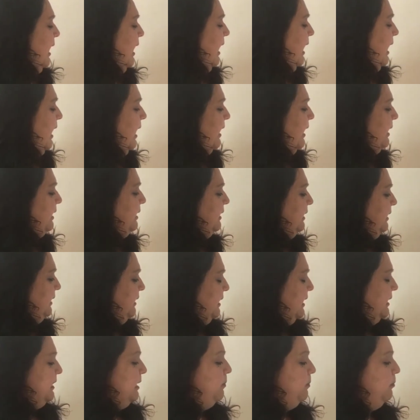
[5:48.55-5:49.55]
and
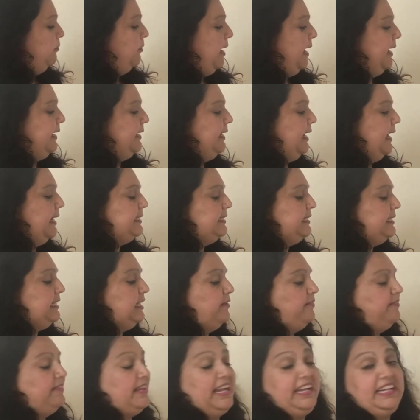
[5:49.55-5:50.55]
let them write it and see
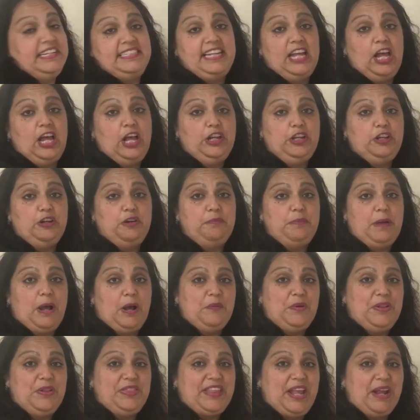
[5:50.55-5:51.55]
if they could tell you about
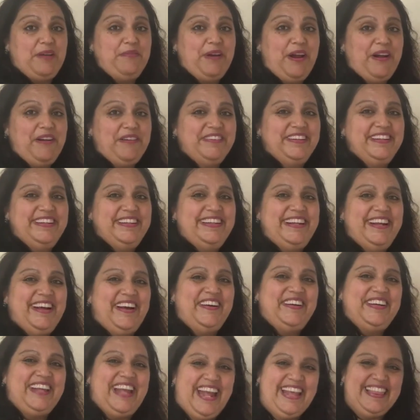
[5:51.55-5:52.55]
what they wrote.
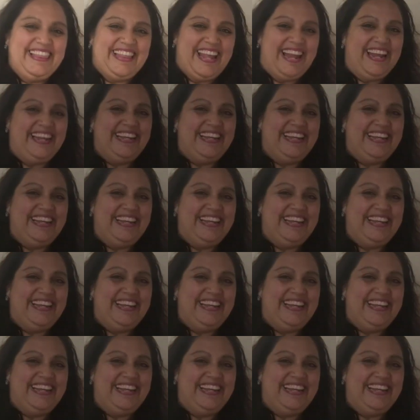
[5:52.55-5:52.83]
Okay, thank